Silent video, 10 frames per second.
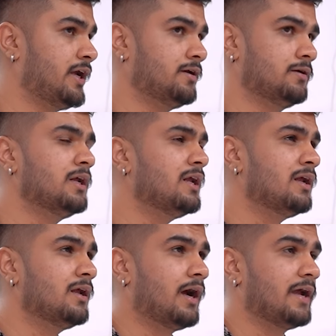And
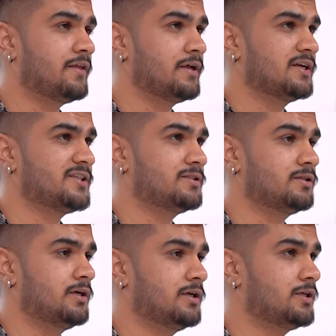I think
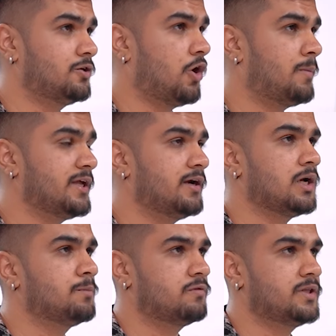the trauma that
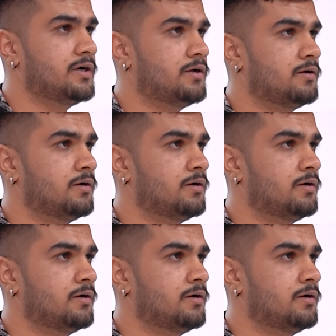comes with it